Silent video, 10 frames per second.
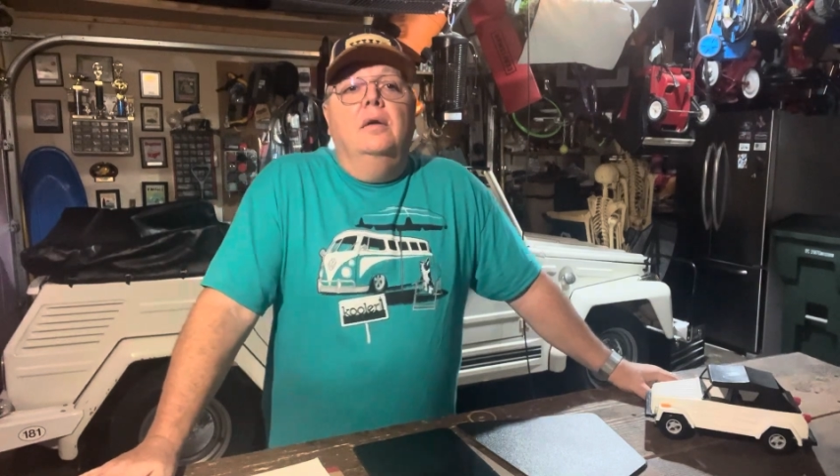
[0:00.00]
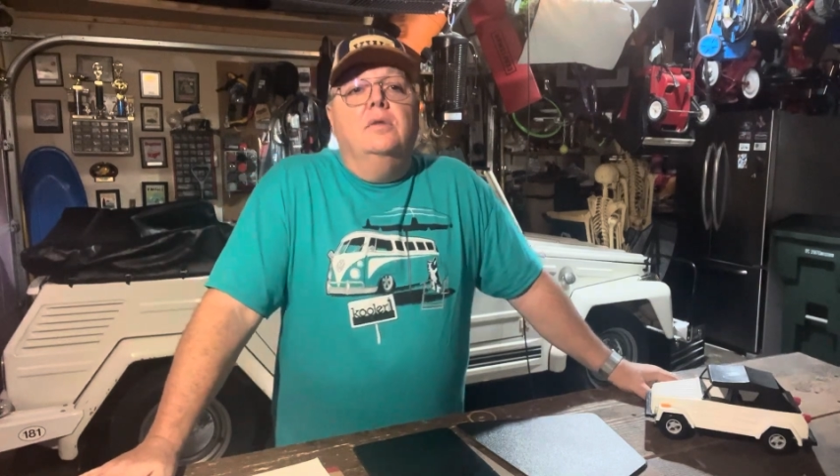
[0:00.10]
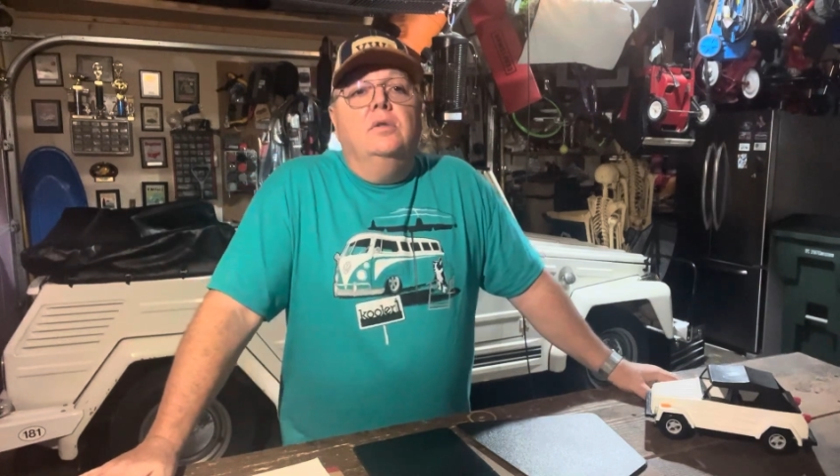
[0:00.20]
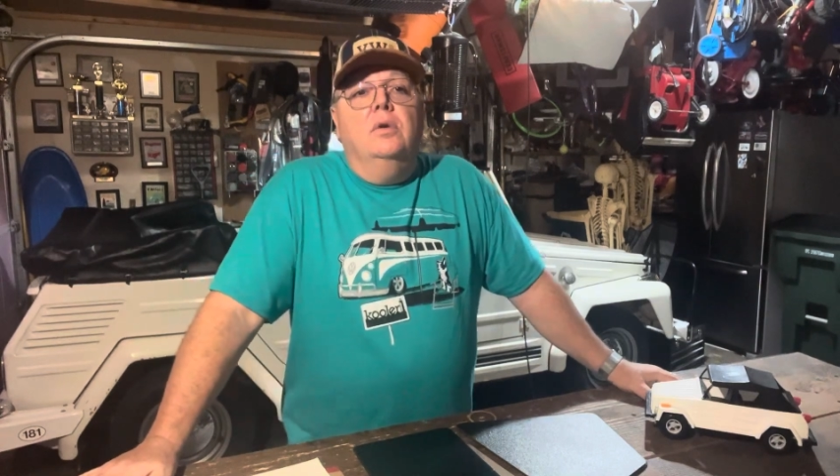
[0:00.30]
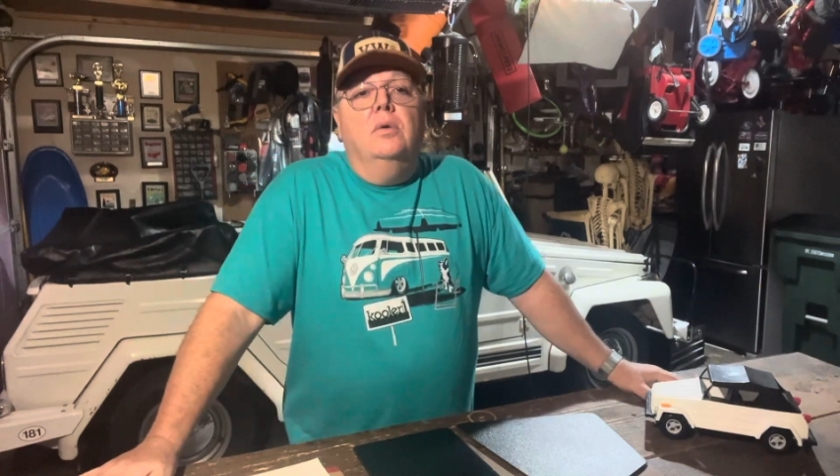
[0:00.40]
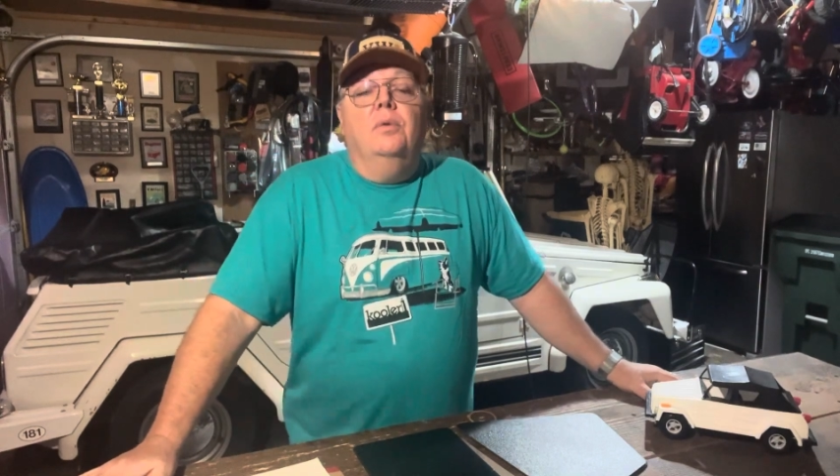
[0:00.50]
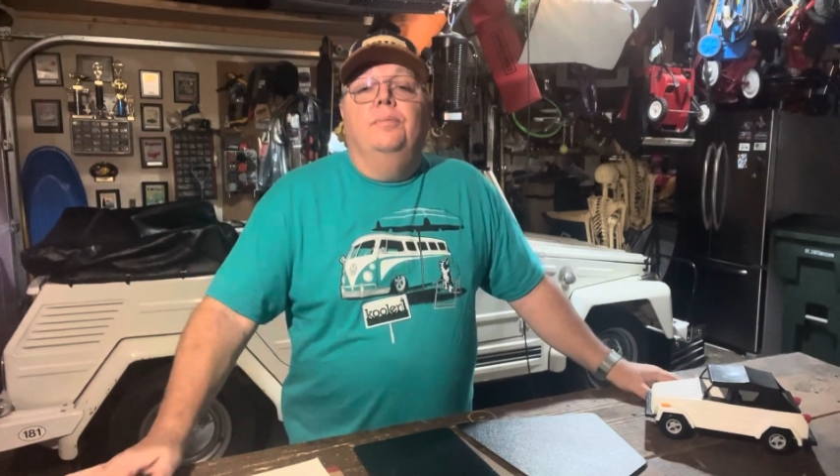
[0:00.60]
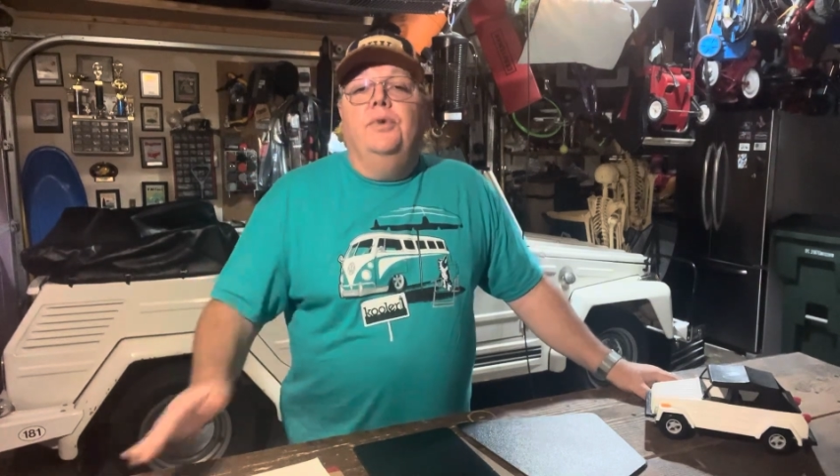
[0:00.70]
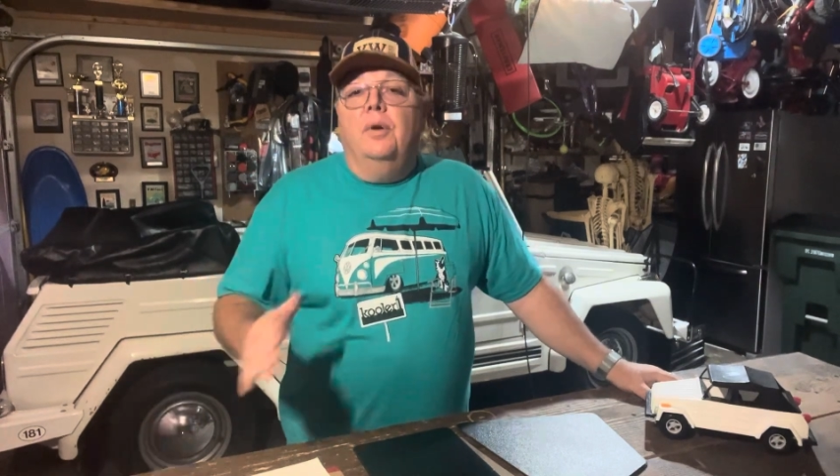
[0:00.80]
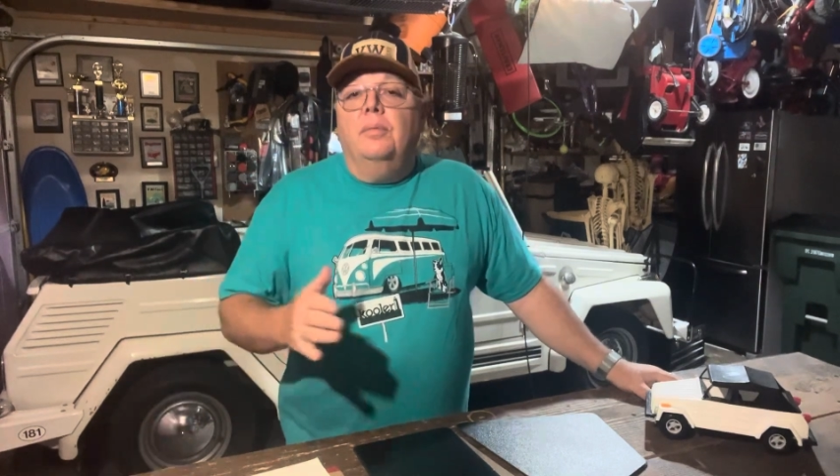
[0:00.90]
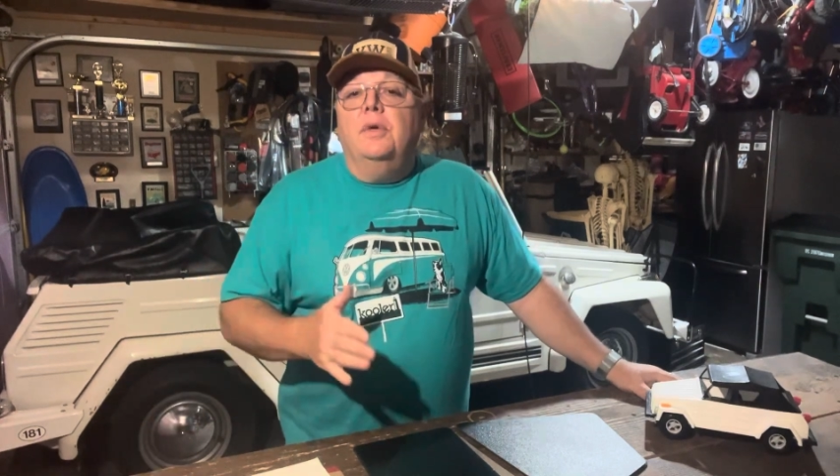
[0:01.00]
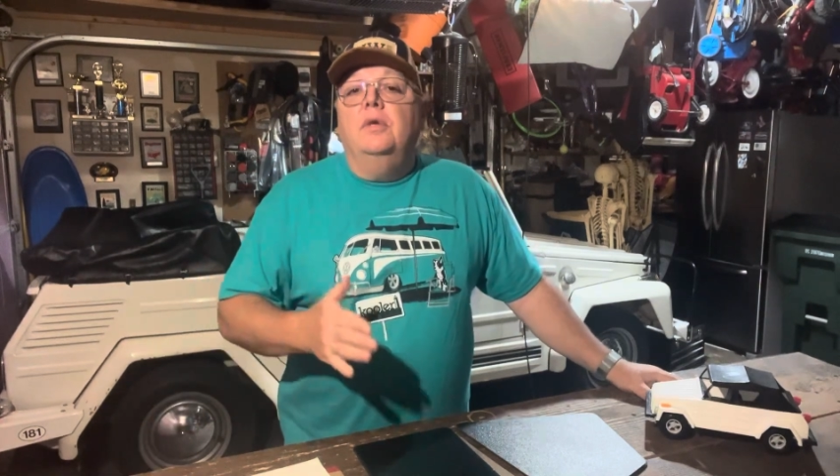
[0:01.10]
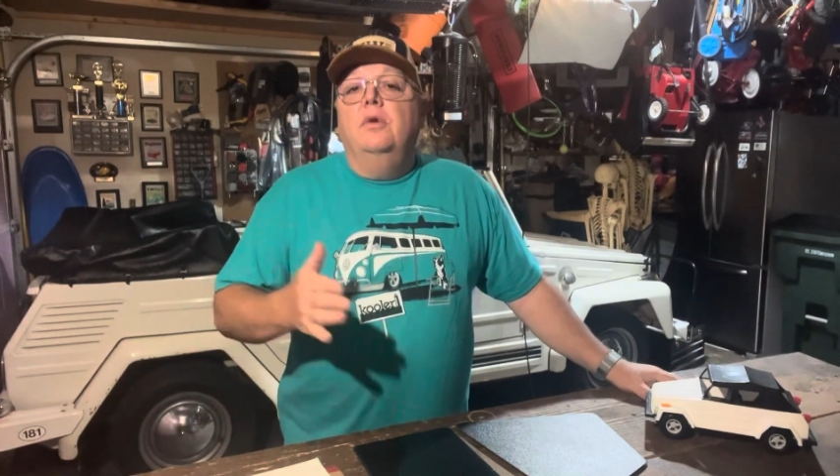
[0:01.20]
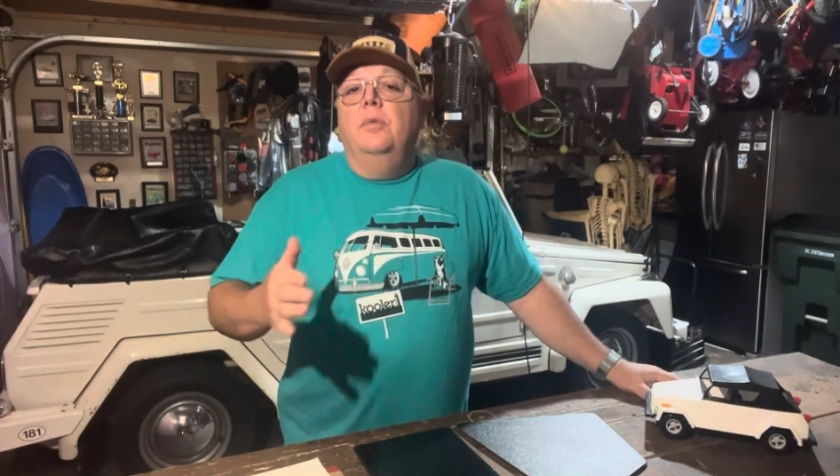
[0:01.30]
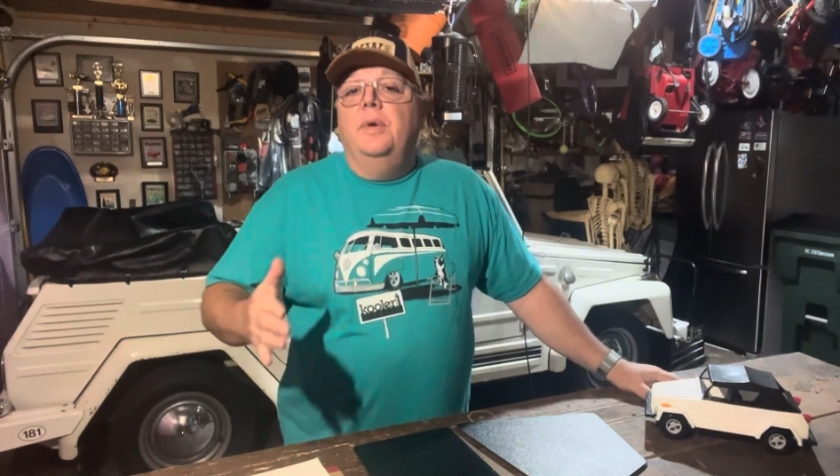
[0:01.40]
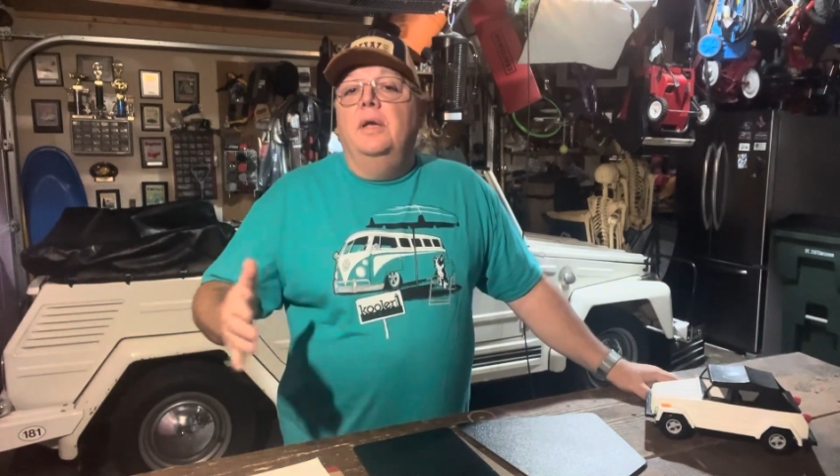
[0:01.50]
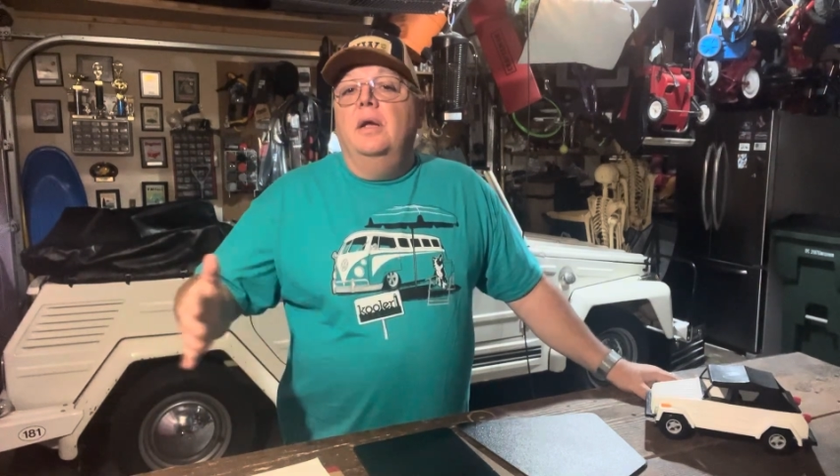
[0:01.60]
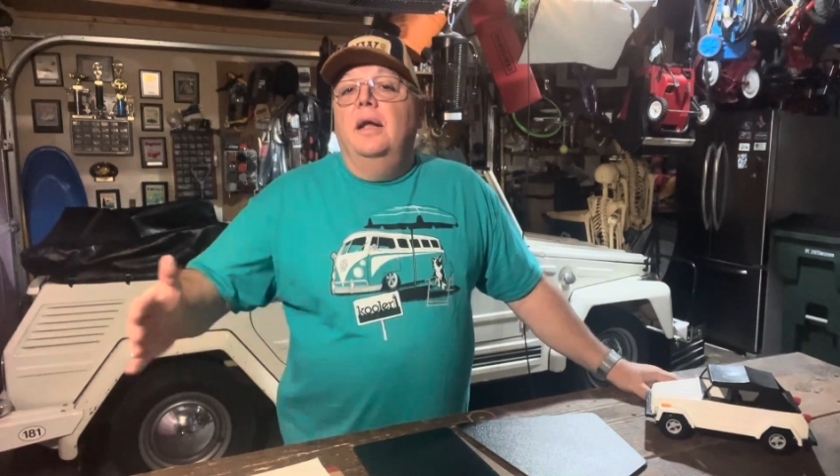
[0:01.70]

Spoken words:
So, you know, it will be